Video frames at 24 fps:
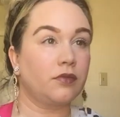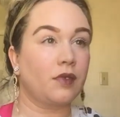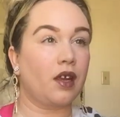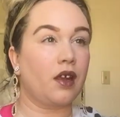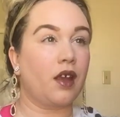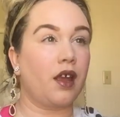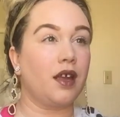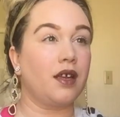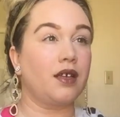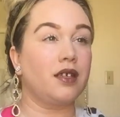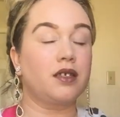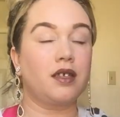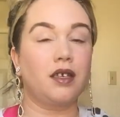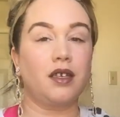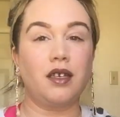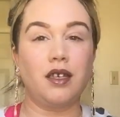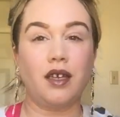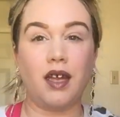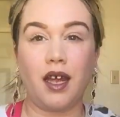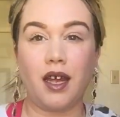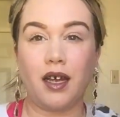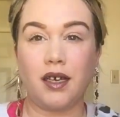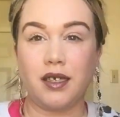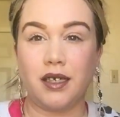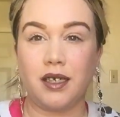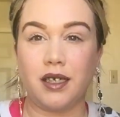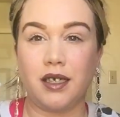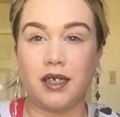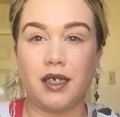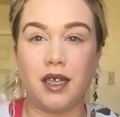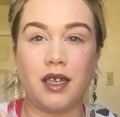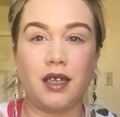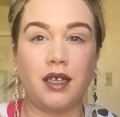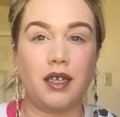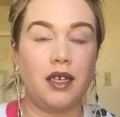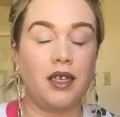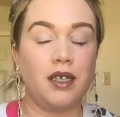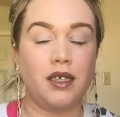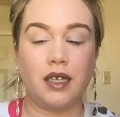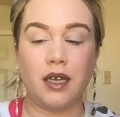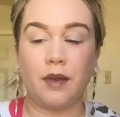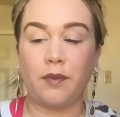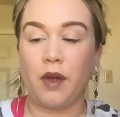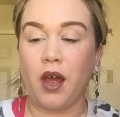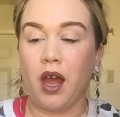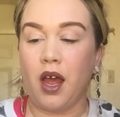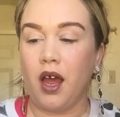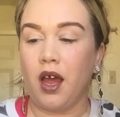okay, so next, is that the last
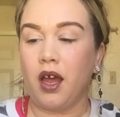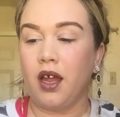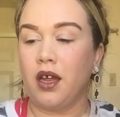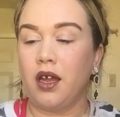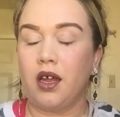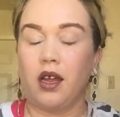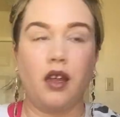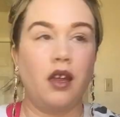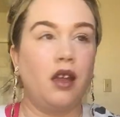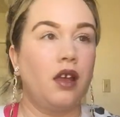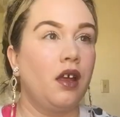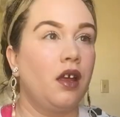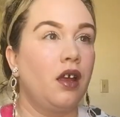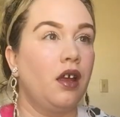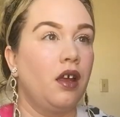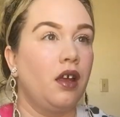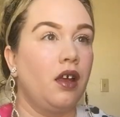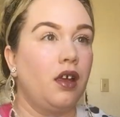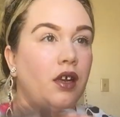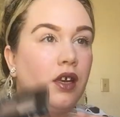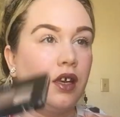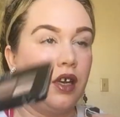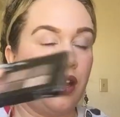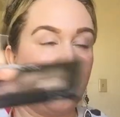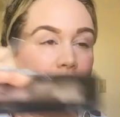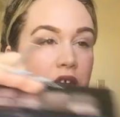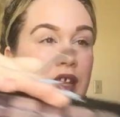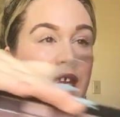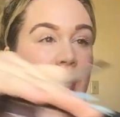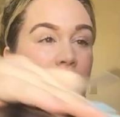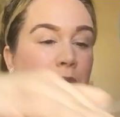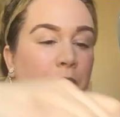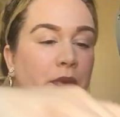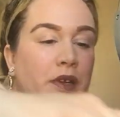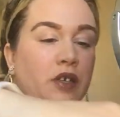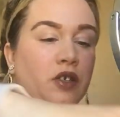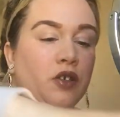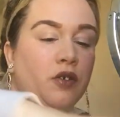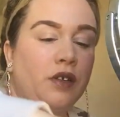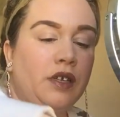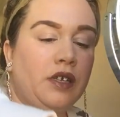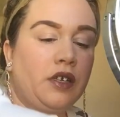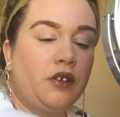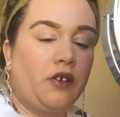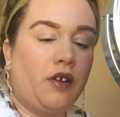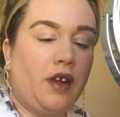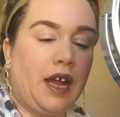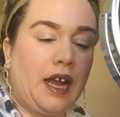step? You know, I think I'm going to do a
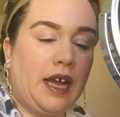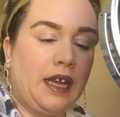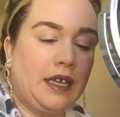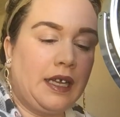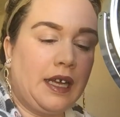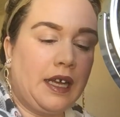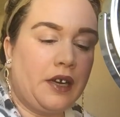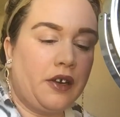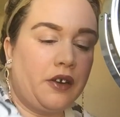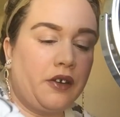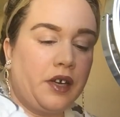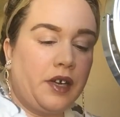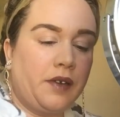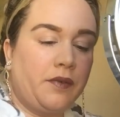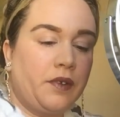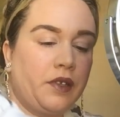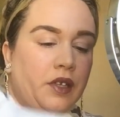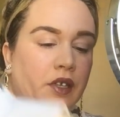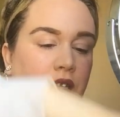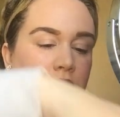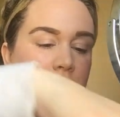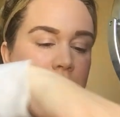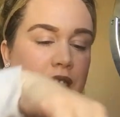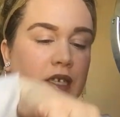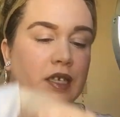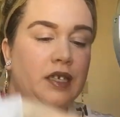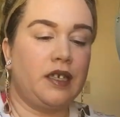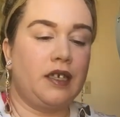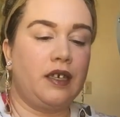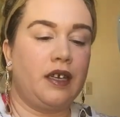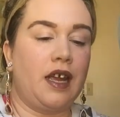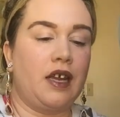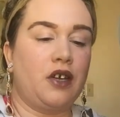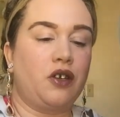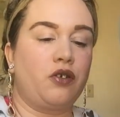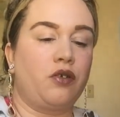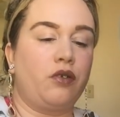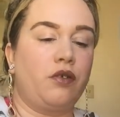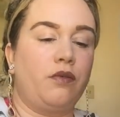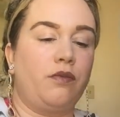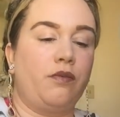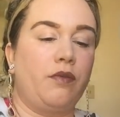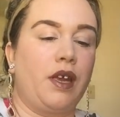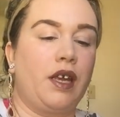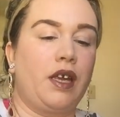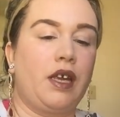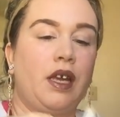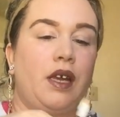little eyeliner, even though this is natural
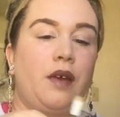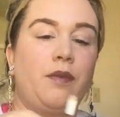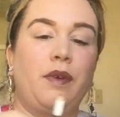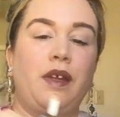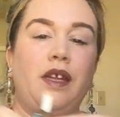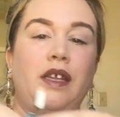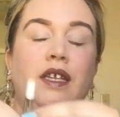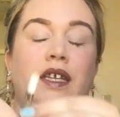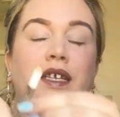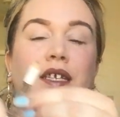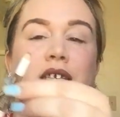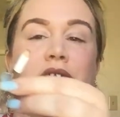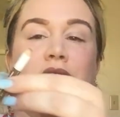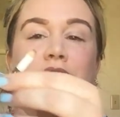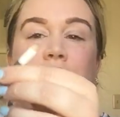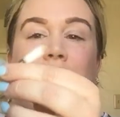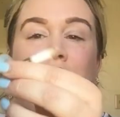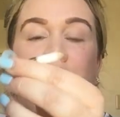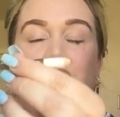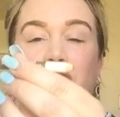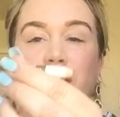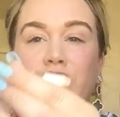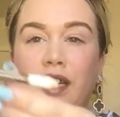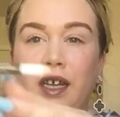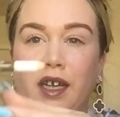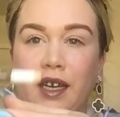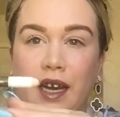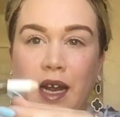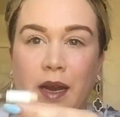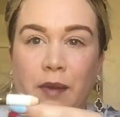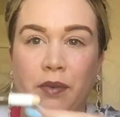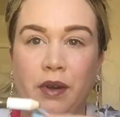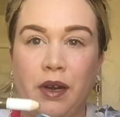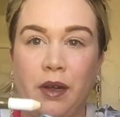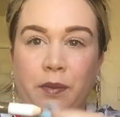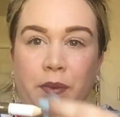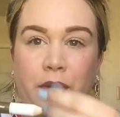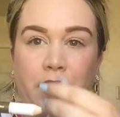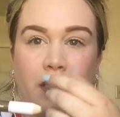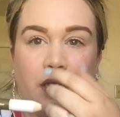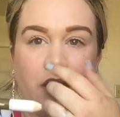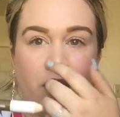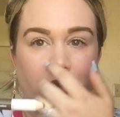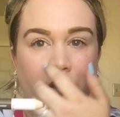makeup, and this is actually an eyebrow pencil.